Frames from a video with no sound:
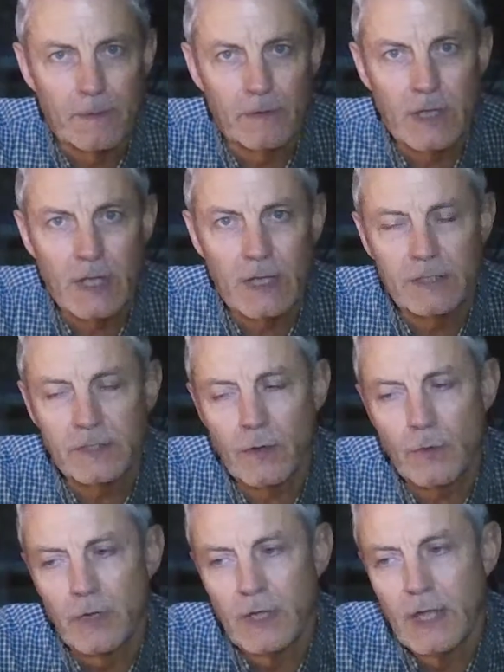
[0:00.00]
Okay,
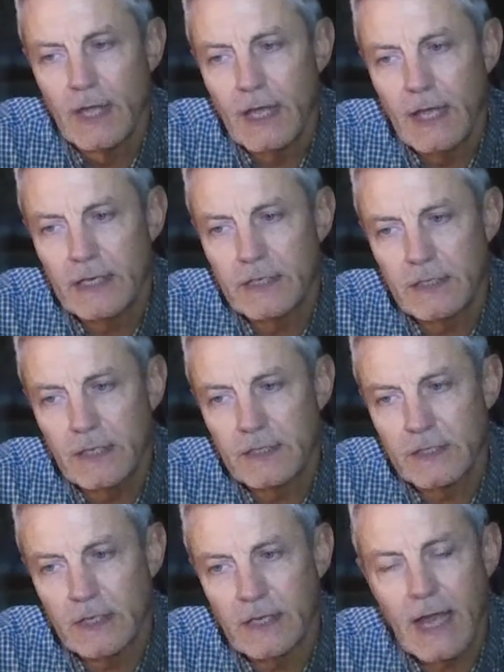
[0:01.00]
so
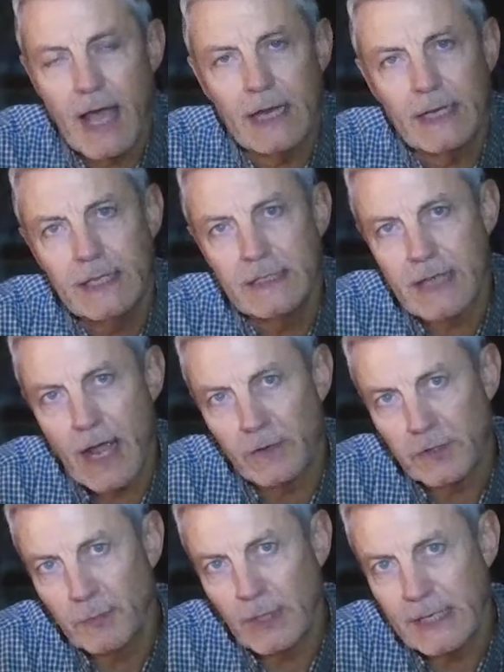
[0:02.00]
it's not his
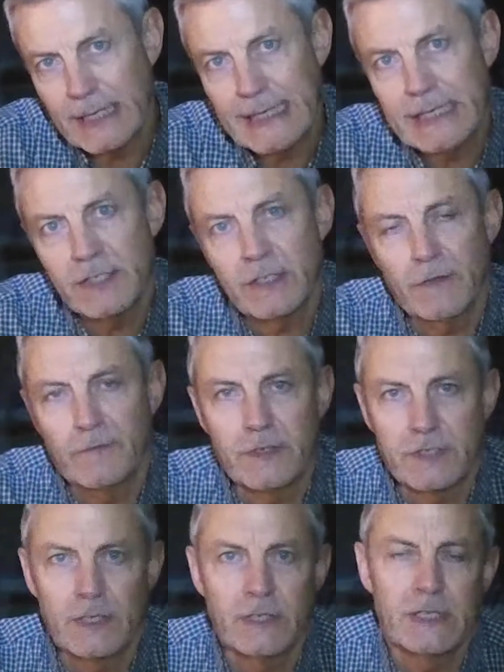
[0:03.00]
house, but it is a
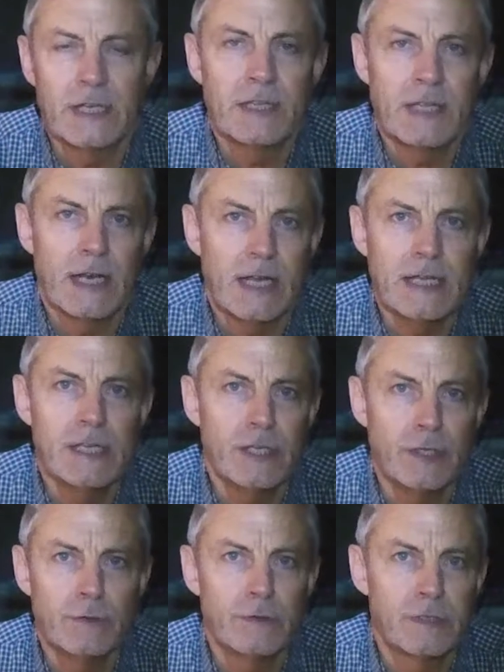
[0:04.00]
facility that he
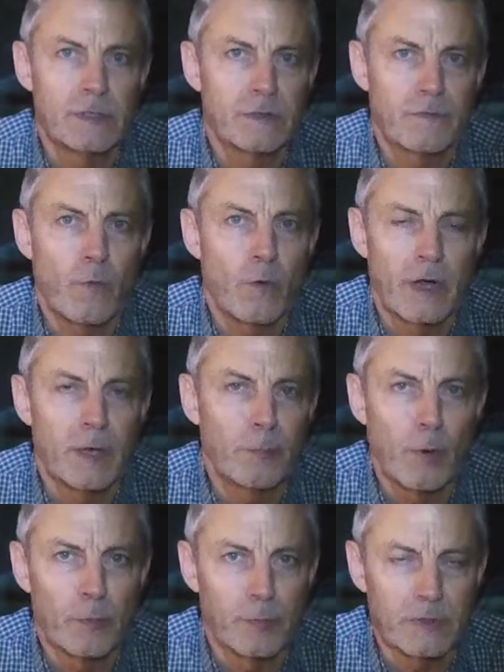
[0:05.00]
uses for a
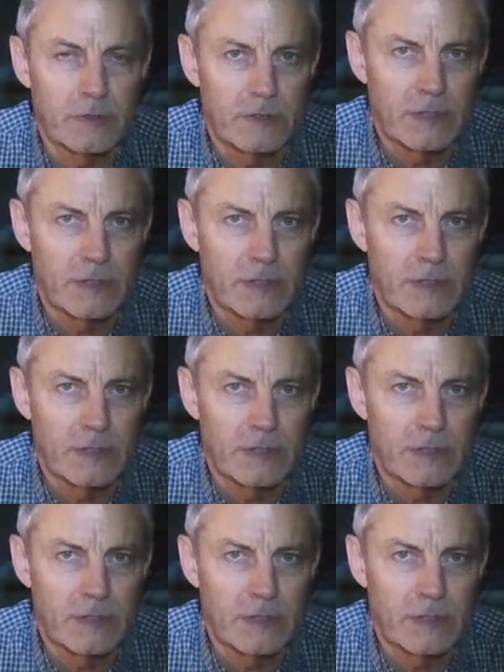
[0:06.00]
purpose.